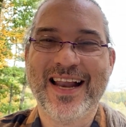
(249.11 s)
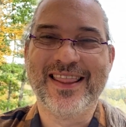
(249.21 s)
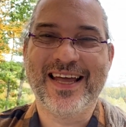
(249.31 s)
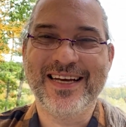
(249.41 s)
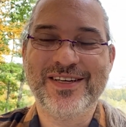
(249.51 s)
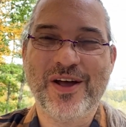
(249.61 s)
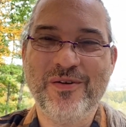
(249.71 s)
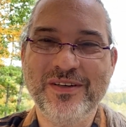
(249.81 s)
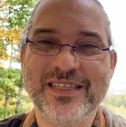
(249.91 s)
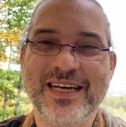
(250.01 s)
they
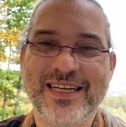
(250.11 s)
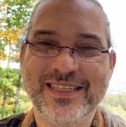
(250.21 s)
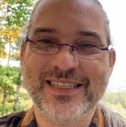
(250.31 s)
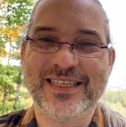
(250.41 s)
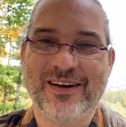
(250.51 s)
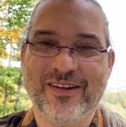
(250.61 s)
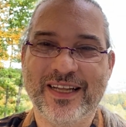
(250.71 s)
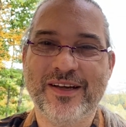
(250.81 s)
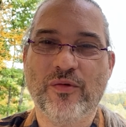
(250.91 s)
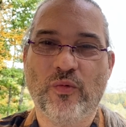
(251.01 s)
don't
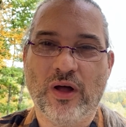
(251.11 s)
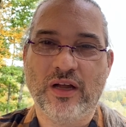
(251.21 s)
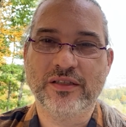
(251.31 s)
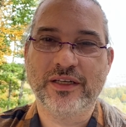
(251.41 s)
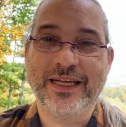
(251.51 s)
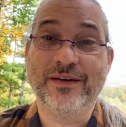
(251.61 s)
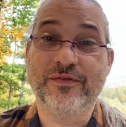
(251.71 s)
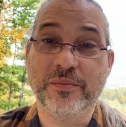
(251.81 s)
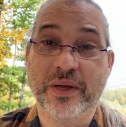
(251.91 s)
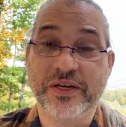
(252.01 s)
necessarily want
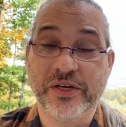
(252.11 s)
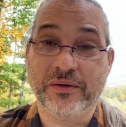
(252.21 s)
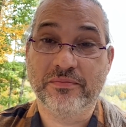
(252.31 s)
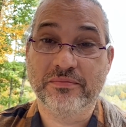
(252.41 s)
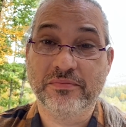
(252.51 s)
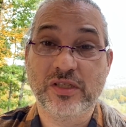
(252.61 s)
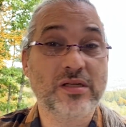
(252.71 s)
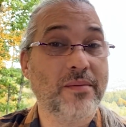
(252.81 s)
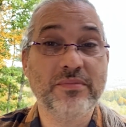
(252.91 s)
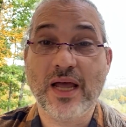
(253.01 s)
information.
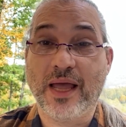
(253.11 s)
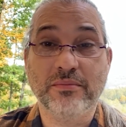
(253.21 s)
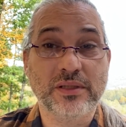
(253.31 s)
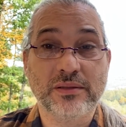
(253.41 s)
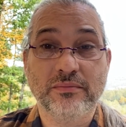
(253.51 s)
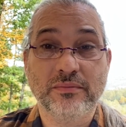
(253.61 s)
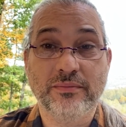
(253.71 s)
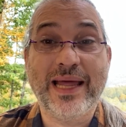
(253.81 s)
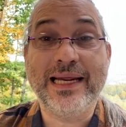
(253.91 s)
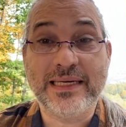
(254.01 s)
Sometimes,
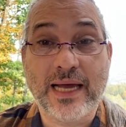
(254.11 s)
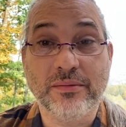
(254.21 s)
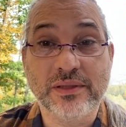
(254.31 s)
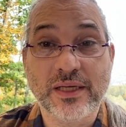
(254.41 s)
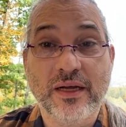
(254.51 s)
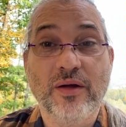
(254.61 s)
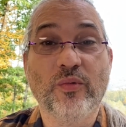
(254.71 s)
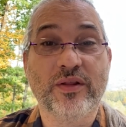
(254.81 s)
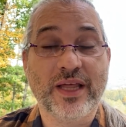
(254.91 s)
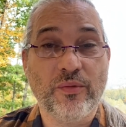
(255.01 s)
many times,
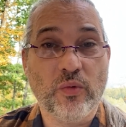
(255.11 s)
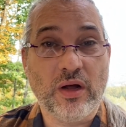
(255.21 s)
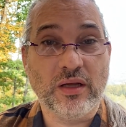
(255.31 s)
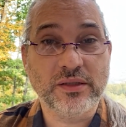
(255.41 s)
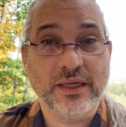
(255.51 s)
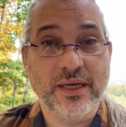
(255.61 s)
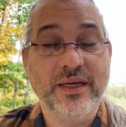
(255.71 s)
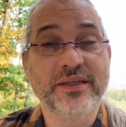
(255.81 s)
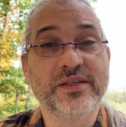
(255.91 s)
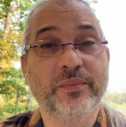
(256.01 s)
what they want
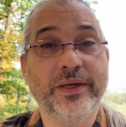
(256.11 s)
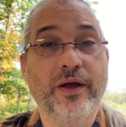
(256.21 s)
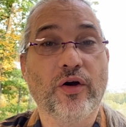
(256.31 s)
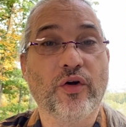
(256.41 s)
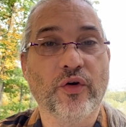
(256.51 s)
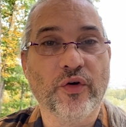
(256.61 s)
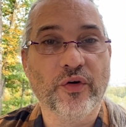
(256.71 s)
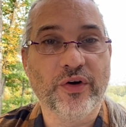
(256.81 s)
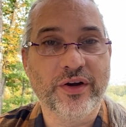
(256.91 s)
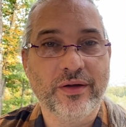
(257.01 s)
is to be
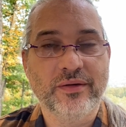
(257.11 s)
heard.